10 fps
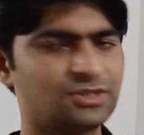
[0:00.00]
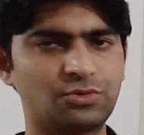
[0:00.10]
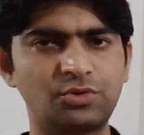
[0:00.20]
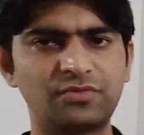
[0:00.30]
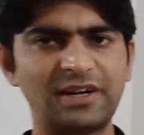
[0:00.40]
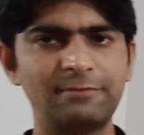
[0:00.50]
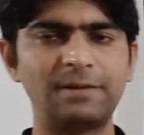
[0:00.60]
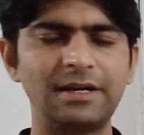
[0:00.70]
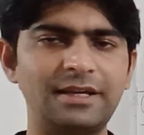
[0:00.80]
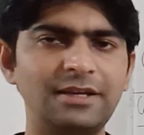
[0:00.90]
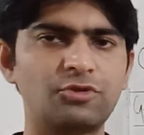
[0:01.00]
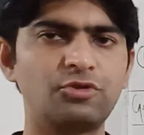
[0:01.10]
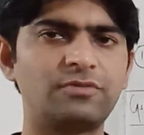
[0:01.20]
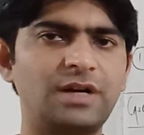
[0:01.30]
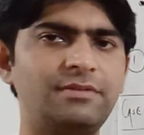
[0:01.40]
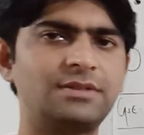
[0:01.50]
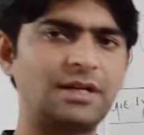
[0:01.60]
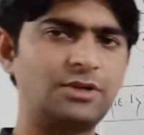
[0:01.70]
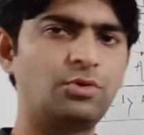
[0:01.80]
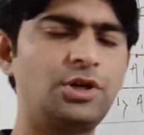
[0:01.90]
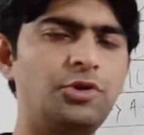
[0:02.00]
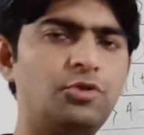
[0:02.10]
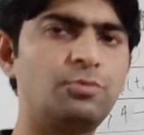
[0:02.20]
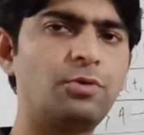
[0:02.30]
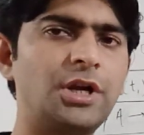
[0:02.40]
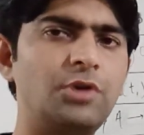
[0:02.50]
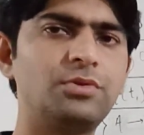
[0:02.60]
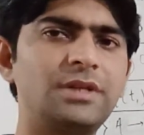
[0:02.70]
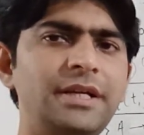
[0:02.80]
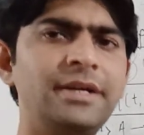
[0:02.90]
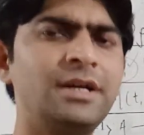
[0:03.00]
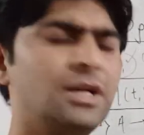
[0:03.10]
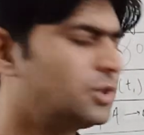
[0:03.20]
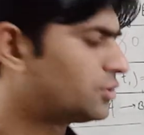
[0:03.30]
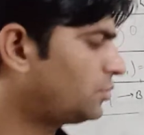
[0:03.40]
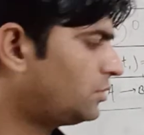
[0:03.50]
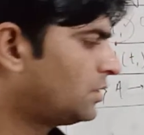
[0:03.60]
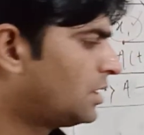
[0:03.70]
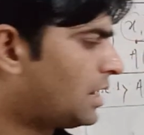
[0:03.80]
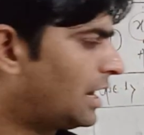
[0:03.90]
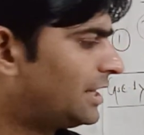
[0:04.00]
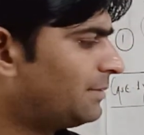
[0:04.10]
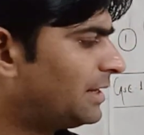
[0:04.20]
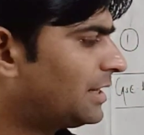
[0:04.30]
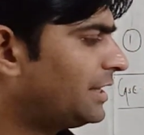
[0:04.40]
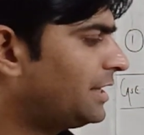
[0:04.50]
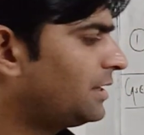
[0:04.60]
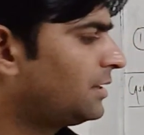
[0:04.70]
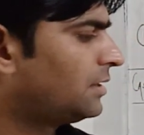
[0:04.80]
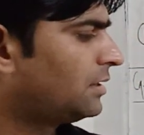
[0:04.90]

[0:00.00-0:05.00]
is root 5 by 10. Root 5 is, I told you, 2.23. So ultimately